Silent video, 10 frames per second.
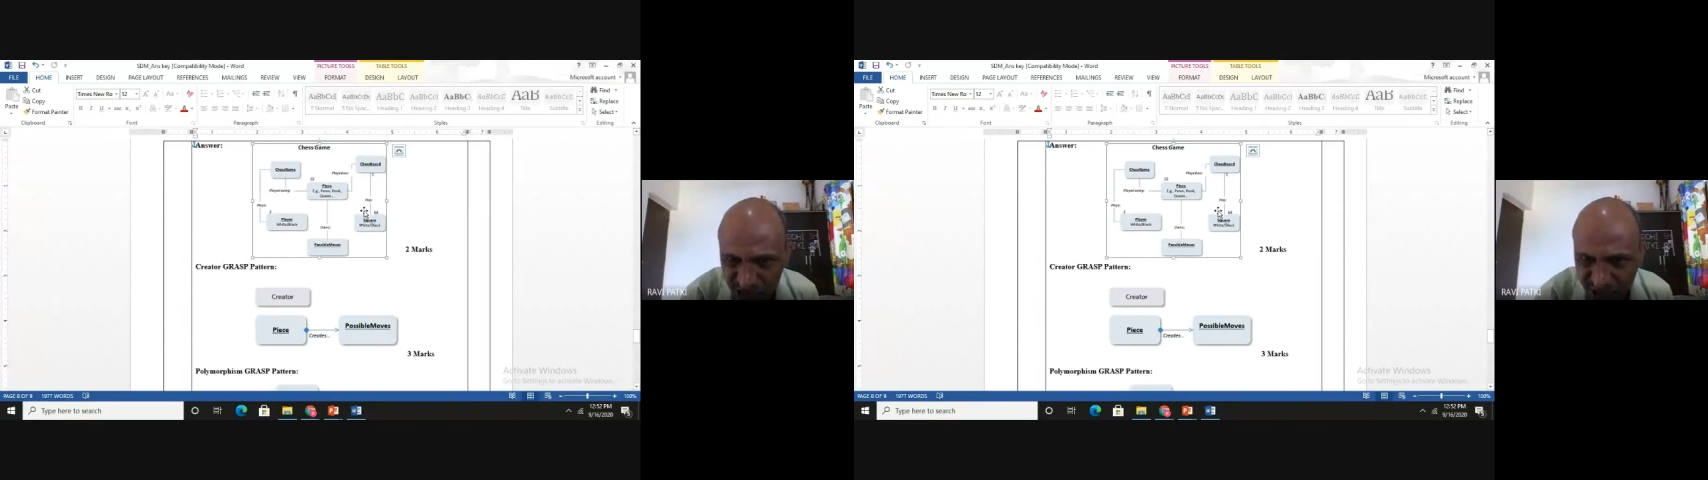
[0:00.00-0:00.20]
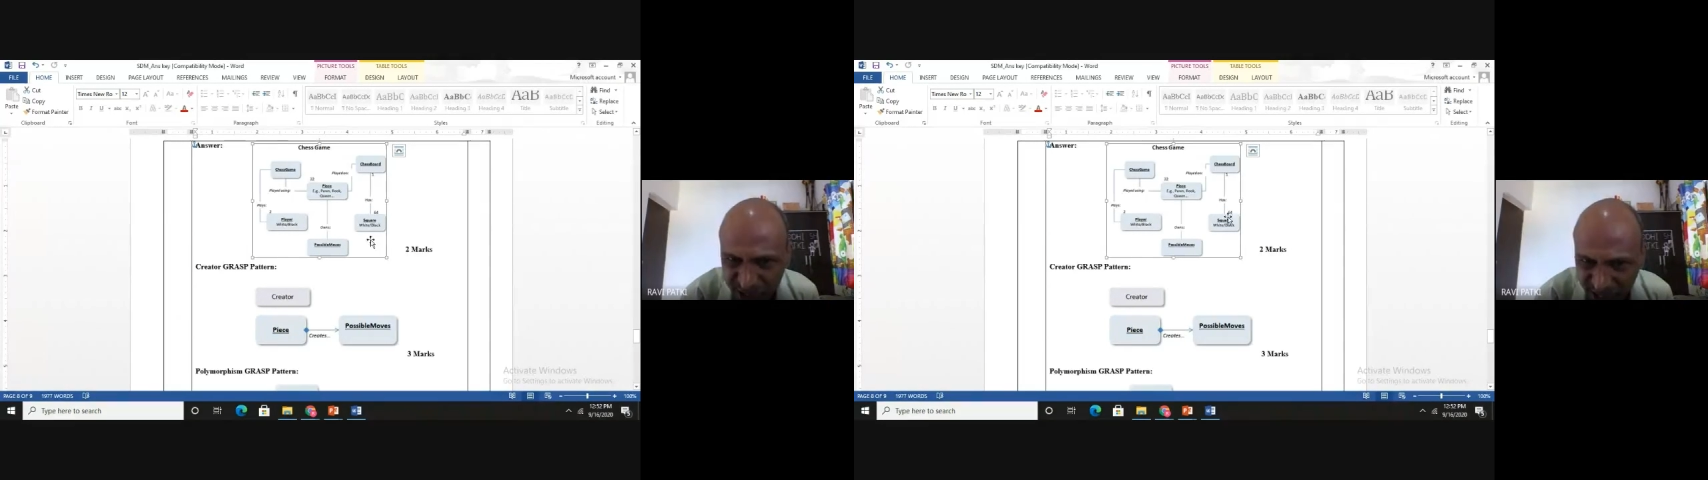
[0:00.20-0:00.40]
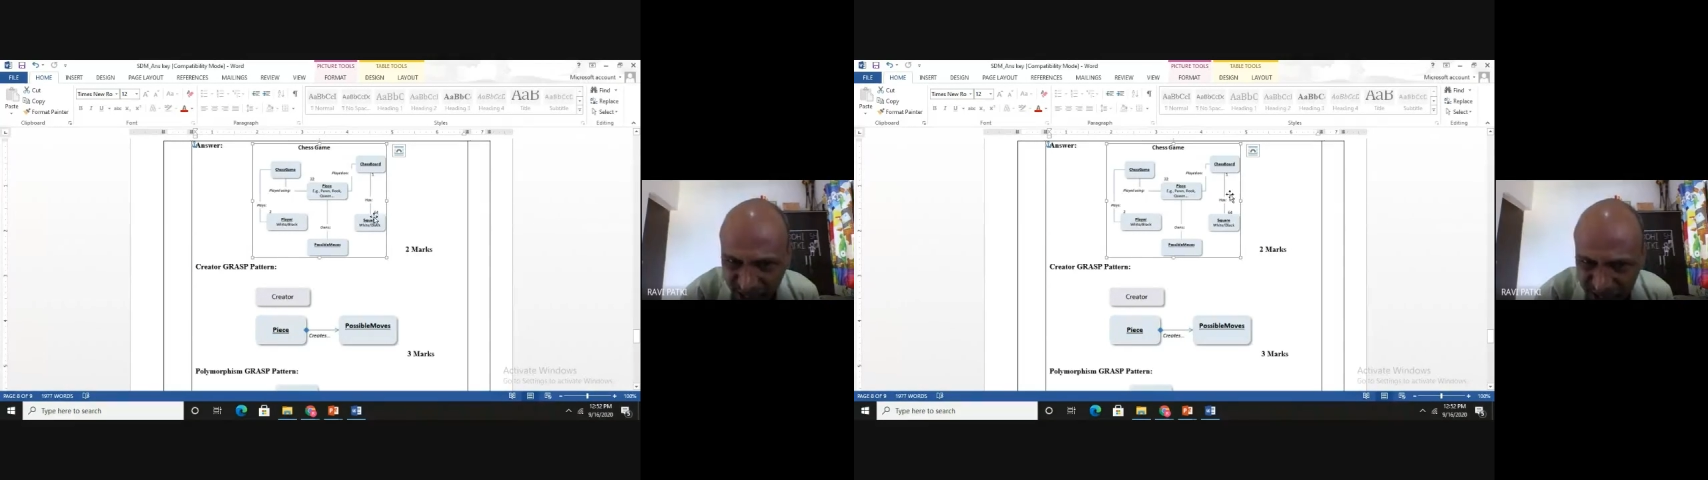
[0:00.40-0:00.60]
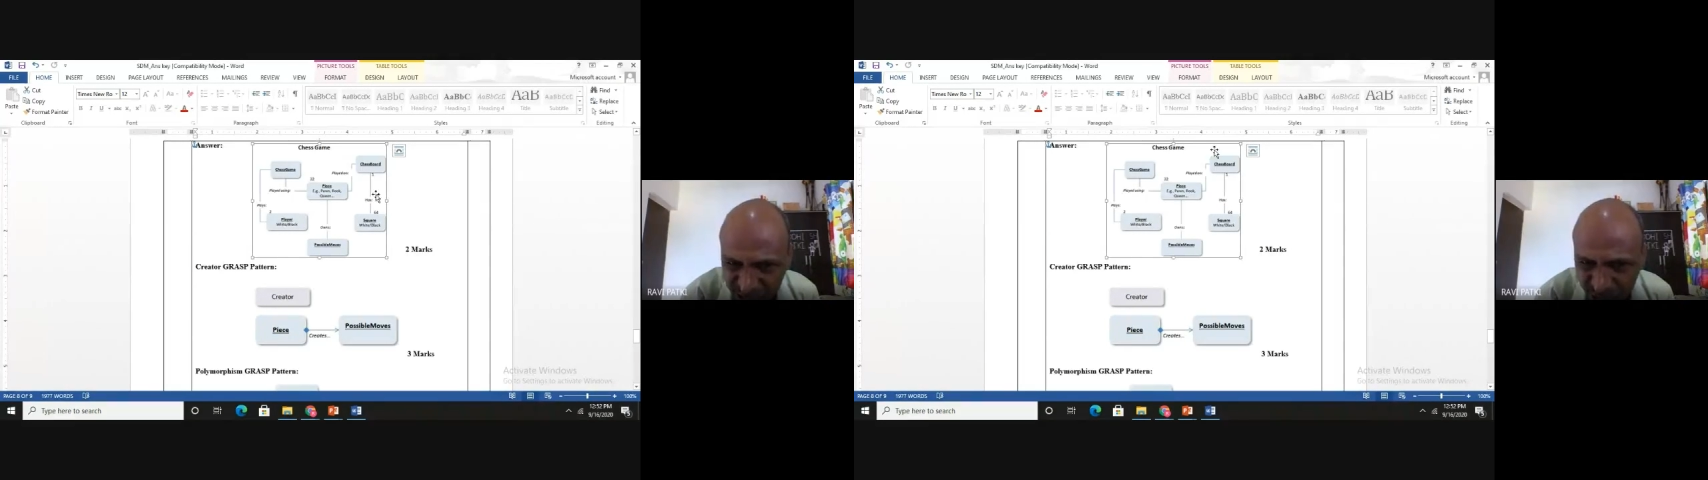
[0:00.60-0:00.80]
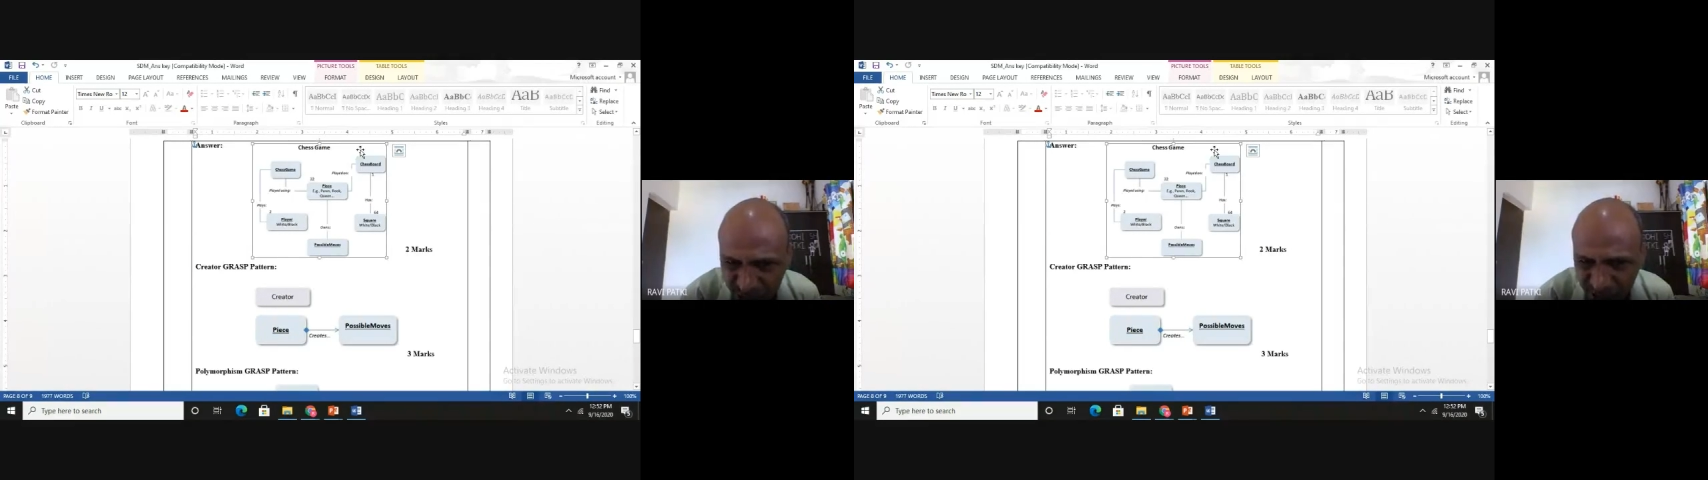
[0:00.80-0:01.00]
So here also
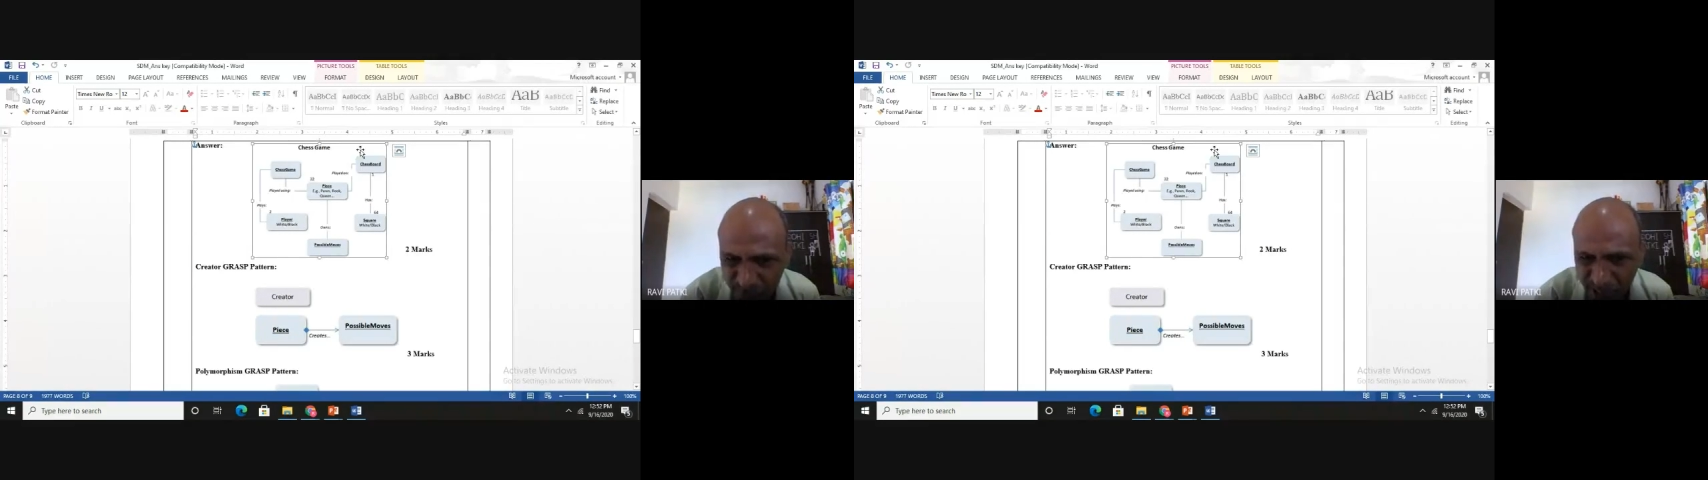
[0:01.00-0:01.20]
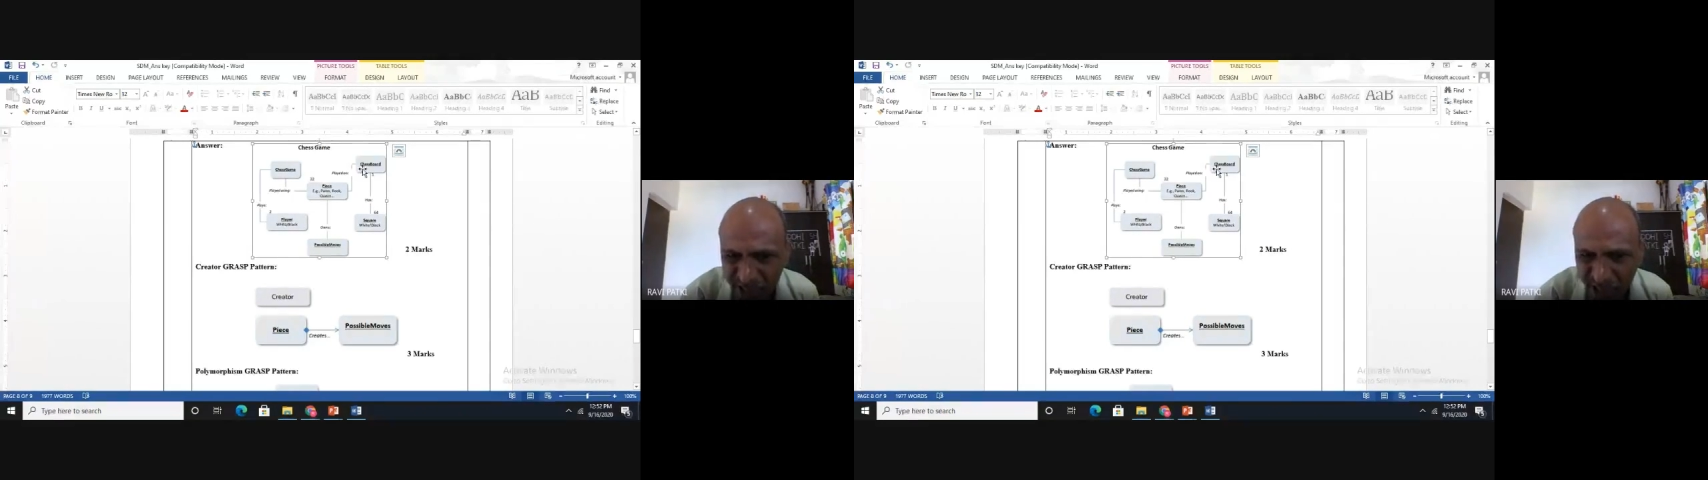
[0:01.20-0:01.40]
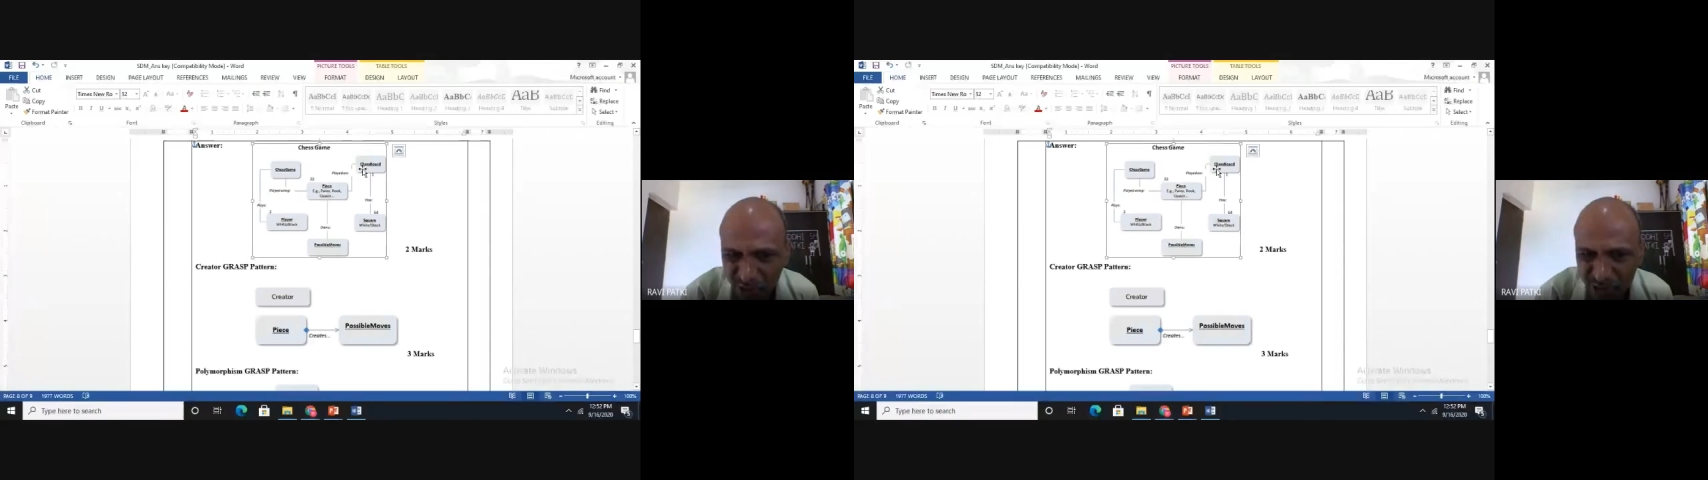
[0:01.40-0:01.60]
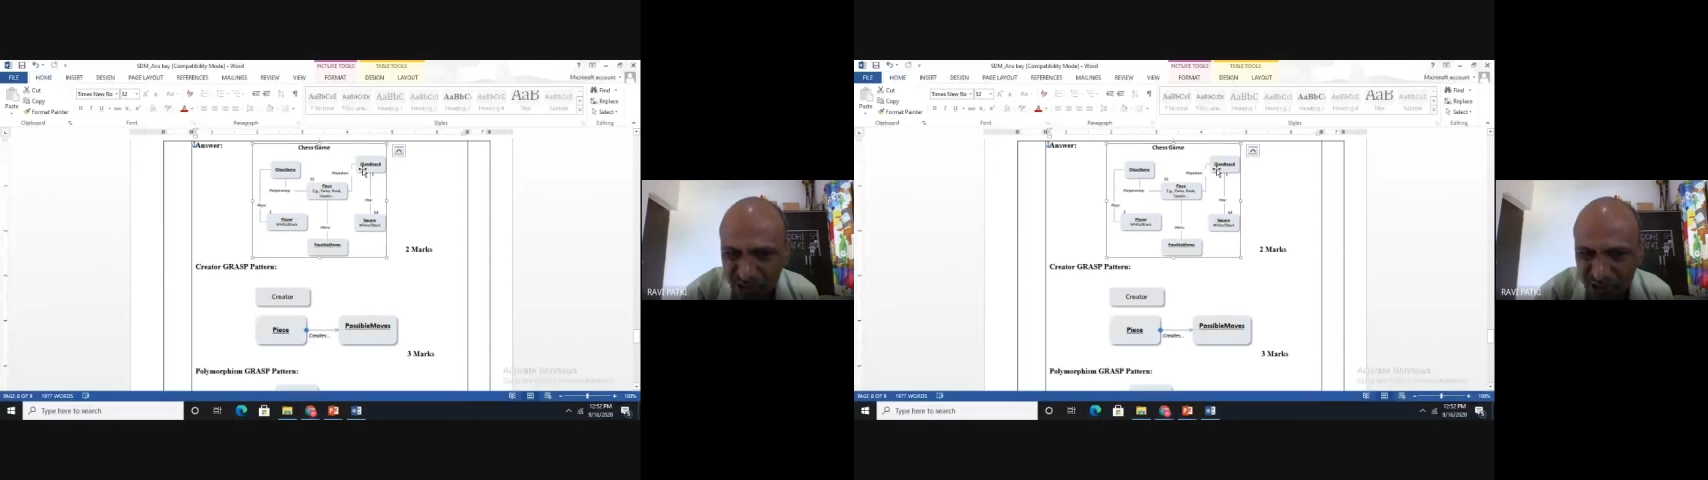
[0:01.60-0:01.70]
you can find out